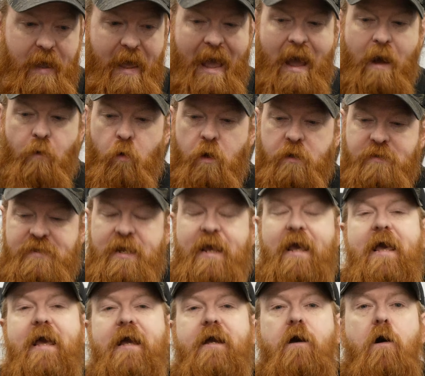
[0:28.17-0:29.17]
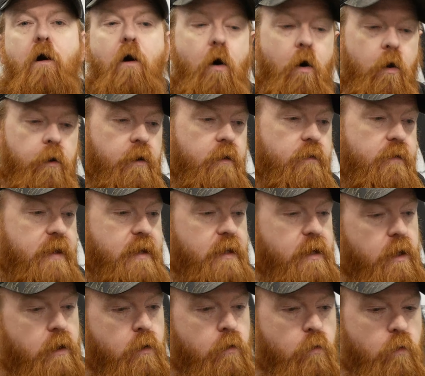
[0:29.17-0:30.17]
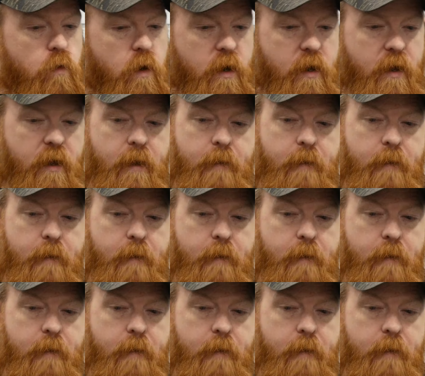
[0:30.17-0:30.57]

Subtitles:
our take on the new